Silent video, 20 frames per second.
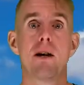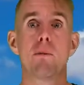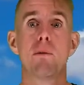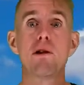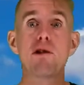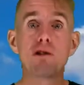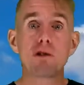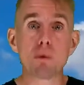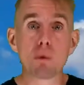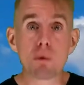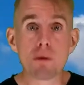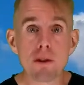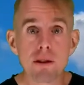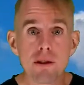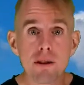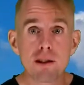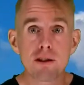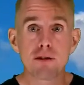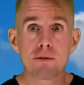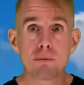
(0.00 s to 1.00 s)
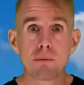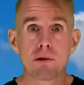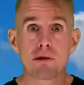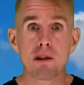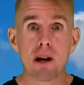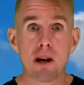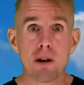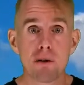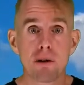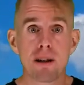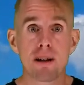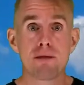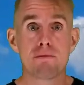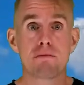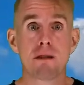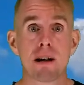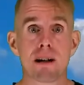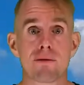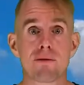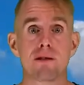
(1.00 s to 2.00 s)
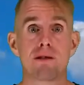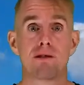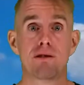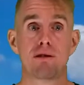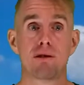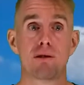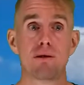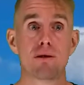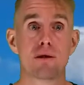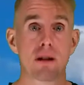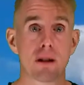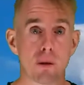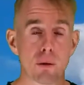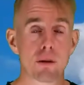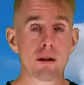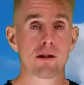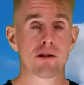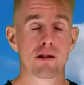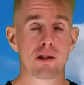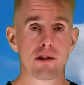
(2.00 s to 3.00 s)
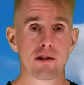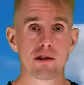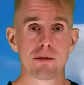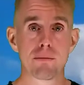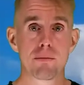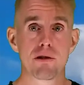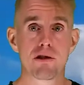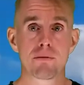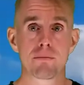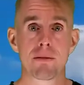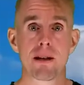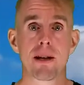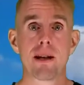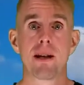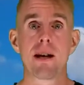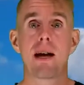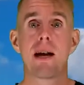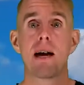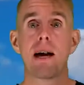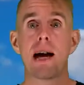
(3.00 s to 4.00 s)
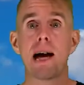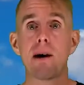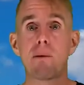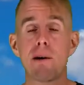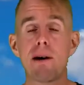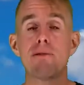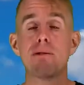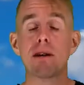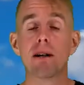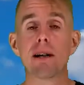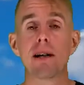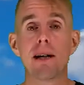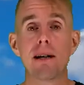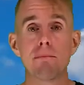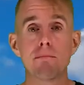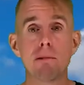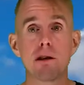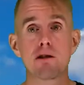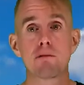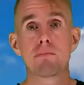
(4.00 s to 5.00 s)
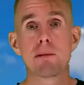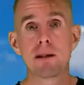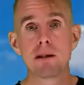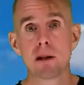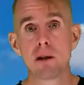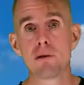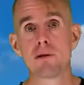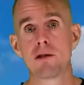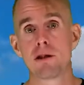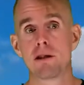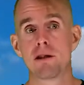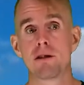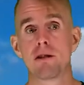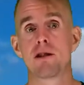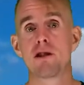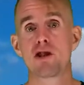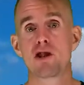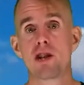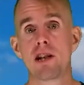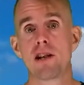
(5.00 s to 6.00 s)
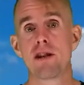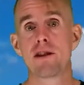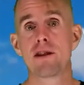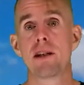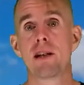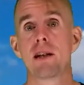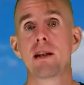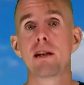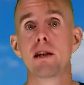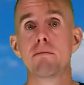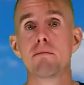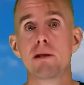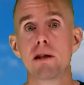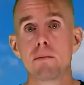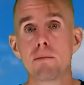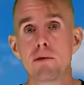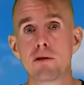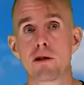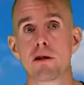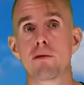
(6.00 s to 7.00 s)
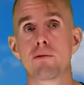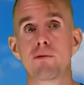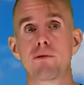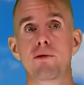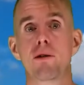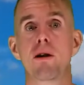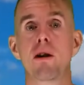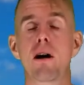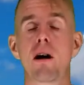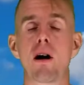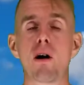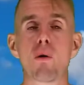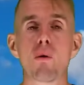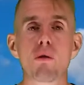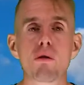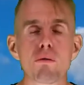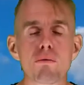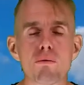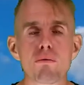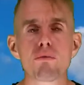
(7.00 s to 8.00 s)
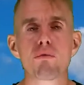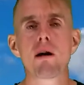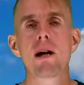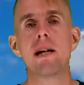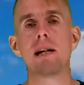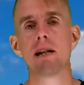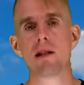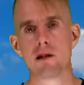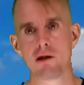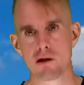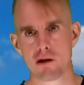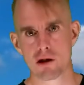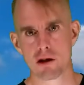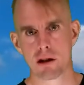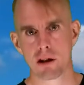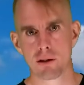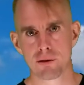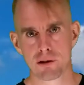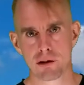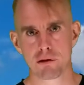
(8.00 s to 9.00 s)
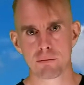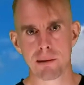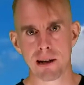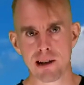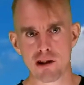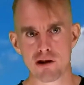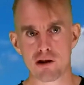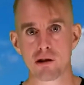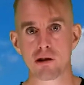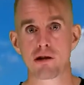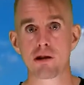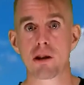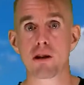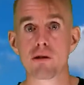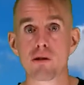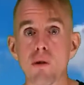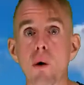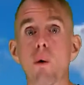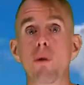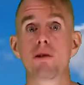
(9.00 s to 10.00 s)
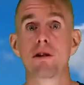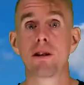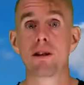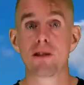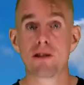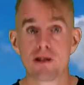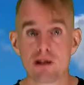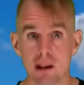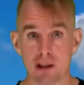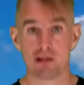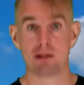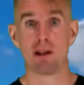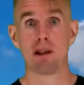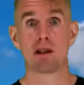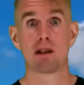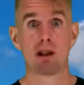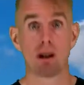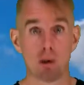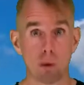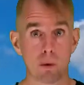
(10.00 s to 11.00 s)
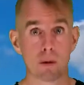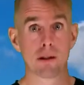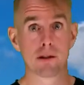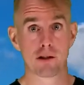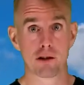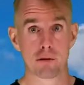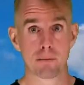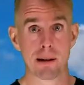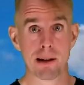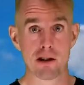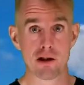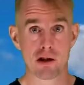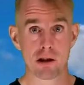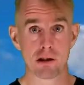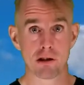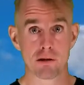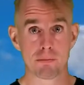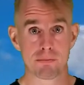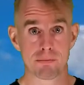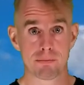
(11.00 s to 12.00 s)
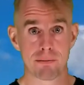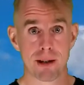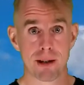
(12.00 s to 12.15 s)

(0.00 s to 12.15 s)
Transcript: We saw that this was only relevant to colloidal systems. However, it must be noted that shear thinning can be observed for a whole range of suspensions, not just colloidal suspensions.